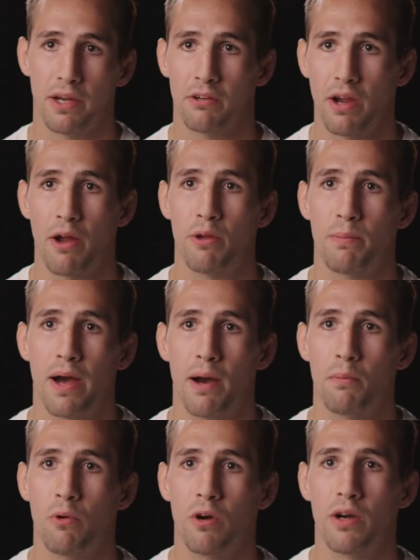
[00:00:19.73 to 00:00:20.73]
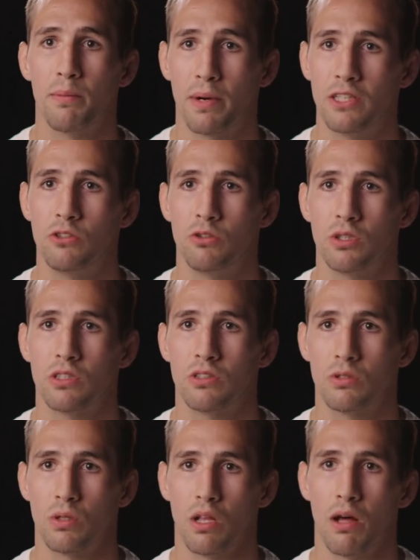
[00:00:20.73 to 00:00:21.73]
my ground and pound more and my
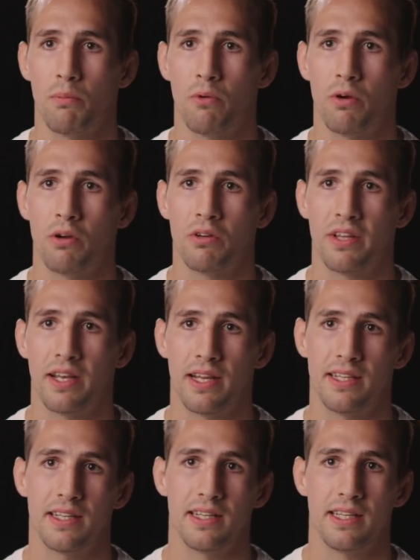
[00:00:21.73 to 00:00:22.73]
jiu-jitsu a lot more than I did